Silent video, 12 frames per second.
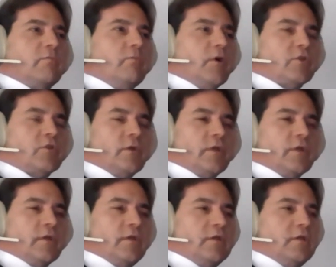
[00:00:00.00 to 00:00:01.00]

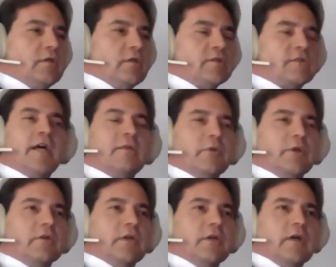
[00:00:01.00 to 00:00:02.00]
monitoring the containment,